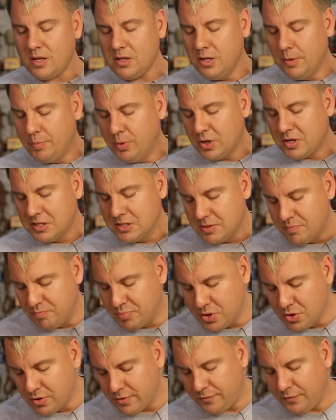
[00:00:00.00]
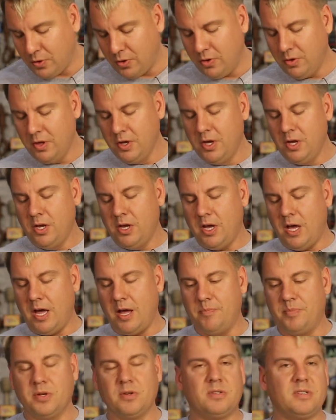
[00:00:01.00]
The book is beautiful.
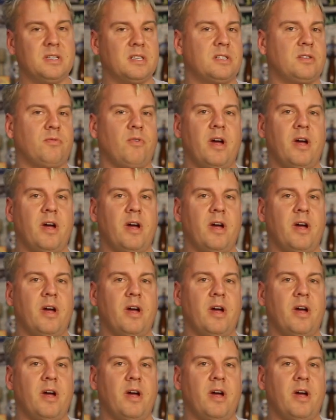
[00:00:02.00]
Busick's